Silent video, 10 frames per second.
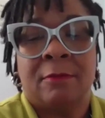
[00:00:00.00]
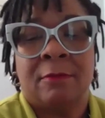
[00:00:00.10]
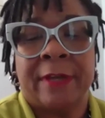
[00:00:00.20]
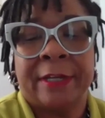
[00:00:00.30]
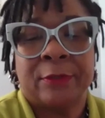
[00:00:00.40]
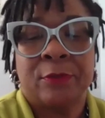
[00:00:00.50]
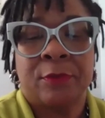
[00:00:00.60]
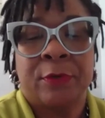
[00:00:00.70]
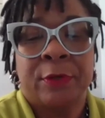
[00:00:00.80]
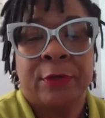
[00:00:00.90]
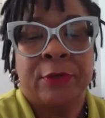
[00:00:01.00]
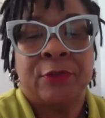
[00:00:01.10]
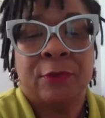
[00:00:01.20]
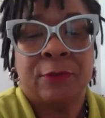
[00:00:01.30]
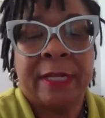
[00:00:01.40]
factor
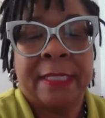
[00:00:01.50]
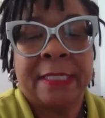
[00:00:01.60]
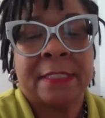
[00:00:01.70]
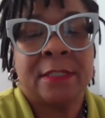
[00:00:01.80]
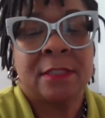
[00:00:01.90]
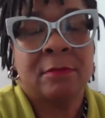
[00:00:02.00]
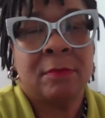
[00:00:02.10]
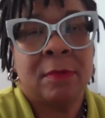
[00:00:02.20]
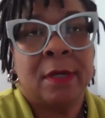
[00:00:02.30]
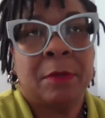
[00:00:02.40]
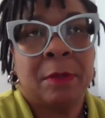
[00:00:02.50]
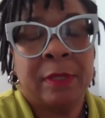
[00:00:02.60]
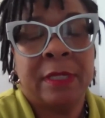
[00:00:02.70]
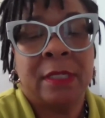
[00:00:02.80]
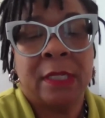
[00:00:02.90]
surveillance system
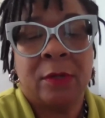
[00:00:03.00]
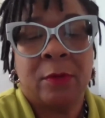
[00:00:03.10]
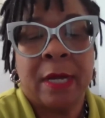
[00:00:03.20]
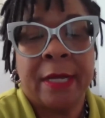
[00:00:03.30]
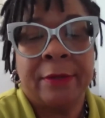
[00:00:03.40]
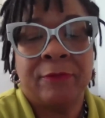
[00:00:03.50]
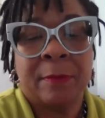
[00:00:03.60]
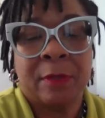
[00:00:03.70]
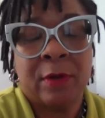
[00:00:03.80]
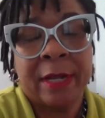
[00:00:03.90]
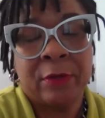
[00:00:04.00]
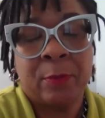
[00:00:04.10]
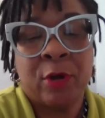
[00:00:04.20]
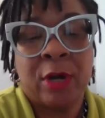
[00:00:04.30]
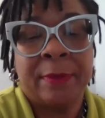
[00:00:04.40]
completed in Ohio from the Ohio
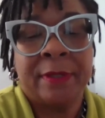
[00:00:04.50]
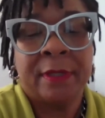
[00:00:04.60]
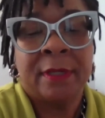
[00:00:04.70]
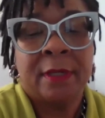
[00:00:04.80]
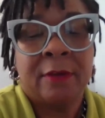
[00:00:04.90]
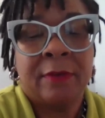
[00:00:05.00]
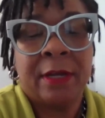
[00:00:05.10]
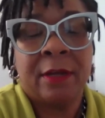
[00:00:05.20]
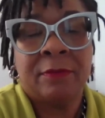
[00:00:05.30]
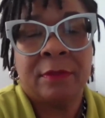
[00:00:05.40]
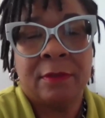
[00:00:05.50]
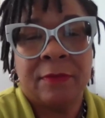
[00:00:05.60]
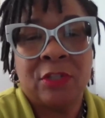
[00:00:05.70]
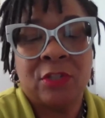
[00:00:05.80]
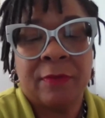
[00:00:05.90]
Department of Health
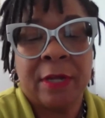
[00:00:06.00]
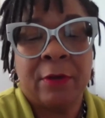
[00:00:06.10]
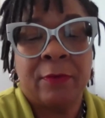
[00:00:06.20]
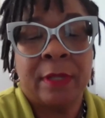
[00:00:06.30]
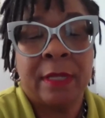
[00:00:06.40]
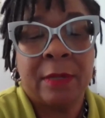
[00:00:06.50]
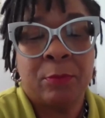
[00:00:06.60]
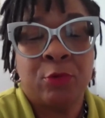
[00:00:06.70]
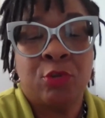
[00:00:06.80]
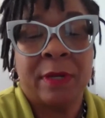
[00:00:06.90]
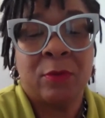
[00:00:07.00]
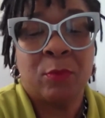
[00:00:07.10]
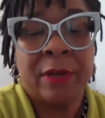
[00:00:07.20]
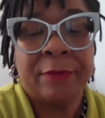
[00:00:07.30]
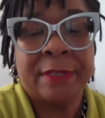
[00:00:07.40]
Division of Health Improvement and
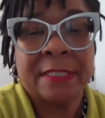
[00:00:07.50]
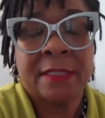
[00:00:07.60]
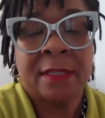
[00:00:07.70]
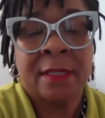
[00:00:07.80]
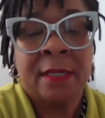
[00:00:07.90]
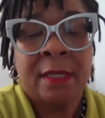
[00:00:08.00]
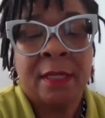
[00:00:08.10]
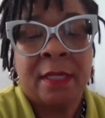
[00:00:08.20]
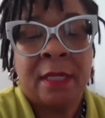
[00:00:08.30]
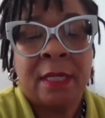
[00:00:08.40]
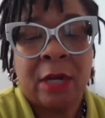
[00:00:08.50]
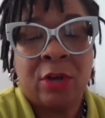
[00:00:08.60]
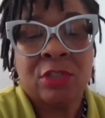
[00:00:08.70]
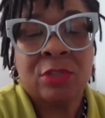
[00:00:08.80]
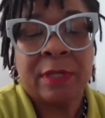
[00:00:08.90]
Wellness
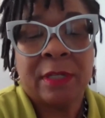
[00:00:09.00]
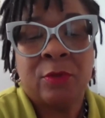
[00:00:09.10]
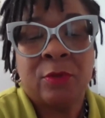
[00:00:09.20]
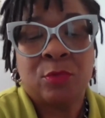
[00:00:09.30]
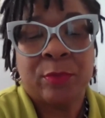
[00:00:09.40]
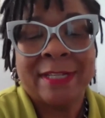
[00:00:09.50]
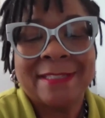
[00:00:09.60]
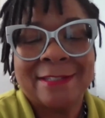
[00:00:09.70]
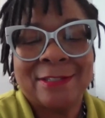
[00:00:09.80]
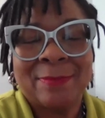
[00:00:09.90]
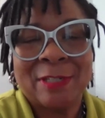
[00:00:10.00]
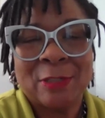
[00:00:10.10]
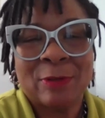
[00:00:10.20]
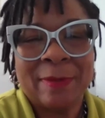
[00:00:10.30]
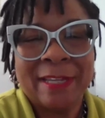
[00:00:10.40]
also includes racism and
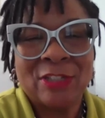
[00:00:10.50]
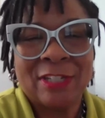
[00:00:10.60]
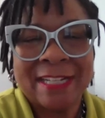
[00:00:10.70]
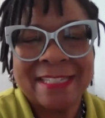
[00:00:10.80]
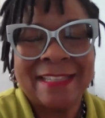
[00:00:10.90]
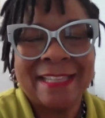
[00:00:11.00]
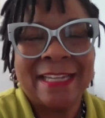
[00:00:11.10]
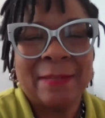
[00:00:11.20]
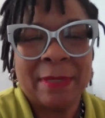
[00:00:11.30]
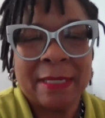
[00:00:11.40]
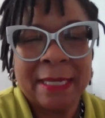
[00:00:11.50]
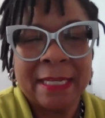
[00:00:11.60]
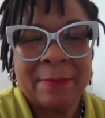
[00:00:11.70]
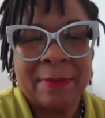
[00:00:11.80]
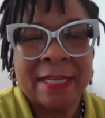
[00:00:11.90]
discrimination. I said that in the
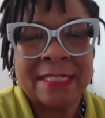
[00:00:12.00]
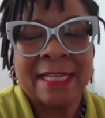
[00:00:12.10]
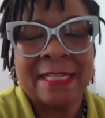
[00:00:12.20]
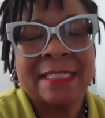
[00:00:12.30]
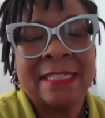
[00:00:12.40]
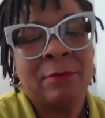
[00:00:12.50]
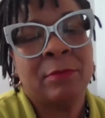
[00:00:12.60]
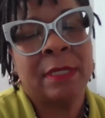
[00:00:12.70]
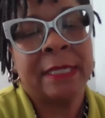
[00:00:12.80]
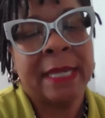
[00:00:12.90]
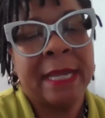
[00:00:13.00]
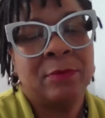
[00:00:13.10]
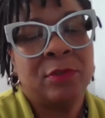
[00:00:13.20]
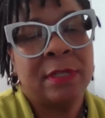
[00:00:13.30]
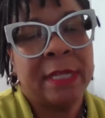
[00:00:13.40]
beginning because that's not really
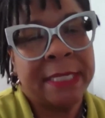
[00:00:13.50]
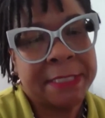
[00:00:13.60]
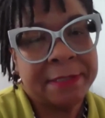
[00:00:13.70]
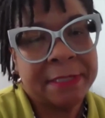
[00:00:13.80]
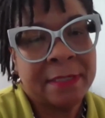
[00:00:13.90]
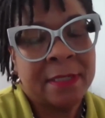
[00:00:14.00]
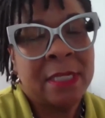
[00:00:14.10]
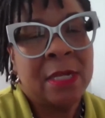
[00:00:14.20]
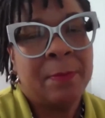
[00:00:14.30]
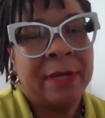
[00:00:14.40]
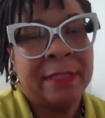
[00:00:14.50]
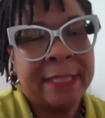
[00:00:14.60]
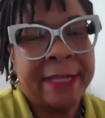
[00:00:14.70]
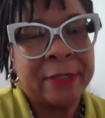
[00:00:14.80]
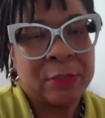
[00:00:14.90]
captured in ACEs, but
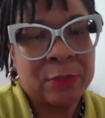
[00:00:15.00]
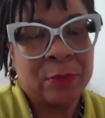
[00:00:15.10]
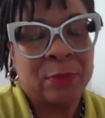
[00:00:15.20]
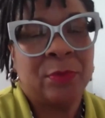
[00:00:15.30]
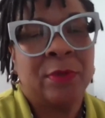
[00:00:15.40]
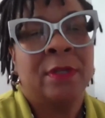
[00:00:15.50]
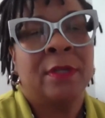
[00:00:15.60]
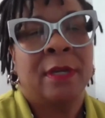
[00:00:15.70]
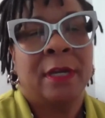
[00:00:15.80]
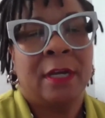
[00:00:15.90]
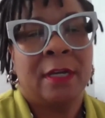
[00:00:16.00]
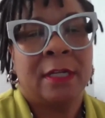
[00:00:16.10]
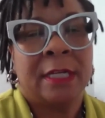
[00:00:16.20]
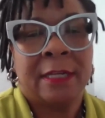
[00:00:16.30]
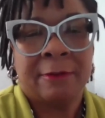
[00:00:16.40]
that too
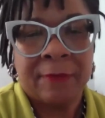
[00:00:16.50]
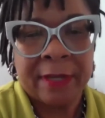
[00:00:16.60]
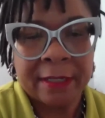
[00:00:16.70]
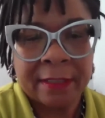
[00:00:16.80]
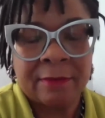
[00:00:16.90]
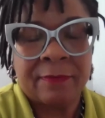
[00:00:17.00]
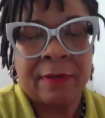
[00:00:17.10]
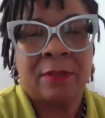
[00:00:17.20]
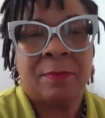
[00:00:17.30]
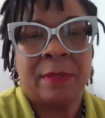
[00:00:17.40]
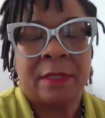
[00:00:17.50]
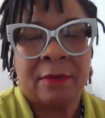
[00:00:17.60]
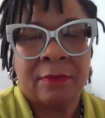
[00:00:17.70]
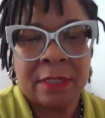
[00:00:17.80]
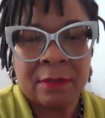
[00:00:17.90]
can affect the development
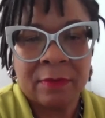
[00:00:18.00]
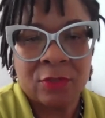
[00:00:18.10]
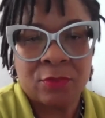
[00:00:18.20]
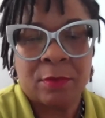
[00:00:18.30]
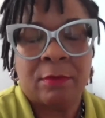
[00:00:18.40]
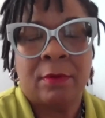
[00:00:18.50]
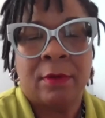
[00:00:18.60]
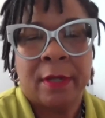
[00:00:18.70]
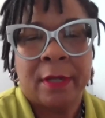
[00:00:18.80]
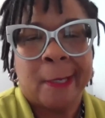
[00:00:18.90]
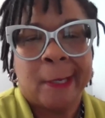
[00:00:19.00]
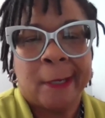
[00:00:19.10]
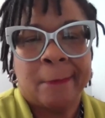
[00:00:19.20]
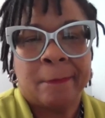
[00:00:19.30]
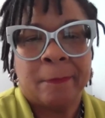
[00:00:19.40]
of an individual
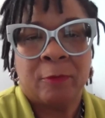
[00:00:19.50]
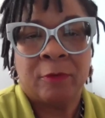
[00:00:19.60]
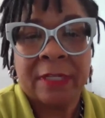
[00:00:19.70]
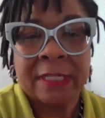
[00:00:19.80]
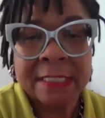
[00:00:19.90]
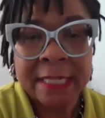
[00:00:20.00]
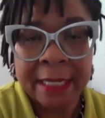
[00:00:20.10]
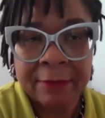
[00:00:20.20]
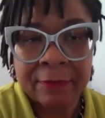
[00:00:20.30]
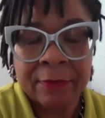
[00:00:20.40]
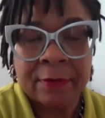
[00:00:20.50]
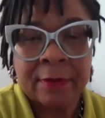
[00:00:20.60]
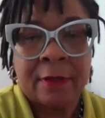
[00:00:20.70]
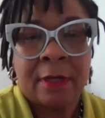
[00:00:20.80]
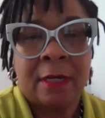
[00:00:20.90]
with feeling safe,
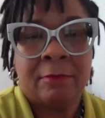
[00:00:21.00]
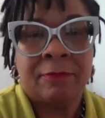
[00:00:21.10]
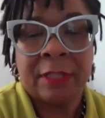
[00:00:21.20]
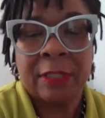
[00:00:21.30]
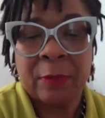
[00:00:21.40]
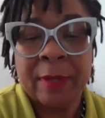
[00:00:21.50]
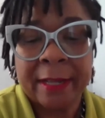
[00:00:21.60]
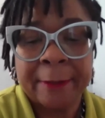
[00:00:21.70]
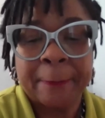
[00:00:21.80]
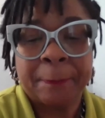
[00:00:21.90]
feeling okay.